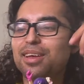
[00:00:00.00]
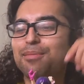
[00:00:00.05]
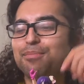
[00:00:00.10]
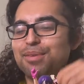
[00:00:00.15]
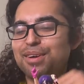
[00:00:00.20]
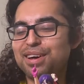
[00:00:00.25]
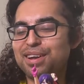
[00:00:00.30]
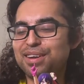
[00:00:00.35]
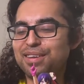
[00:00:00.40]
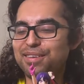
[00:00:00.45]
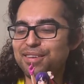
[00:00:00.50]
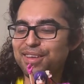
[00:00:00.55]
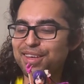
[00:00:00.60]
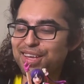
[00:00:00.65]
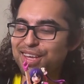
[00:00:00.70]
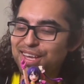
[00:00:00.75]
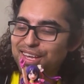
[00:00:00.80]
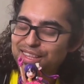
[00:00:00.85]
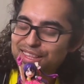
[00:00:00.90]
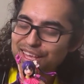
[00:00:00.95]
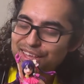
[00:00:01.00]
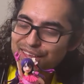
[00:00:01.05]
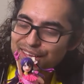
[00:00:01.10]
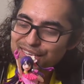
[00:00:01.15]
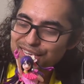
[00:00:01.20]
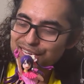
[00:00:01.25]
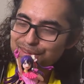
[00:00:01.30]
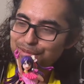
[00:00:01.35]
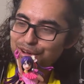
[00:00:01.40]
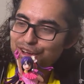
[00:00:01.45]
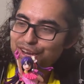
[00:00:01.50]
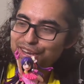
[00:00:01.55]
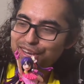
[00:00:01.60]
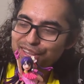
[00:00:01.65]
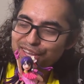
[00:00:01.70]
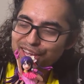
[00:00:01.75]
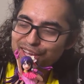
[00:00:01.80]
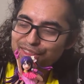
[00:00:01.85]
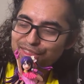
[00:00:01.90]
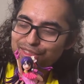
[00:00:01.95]
But now that I think about it,
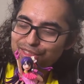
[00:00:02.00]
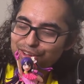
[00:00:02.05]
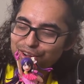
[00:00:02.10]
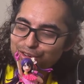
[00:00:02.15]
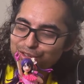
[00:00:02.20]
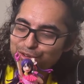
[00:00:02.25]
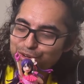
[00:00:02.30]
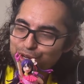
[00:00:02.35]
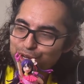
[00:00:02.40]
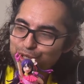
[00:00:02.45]
like their trio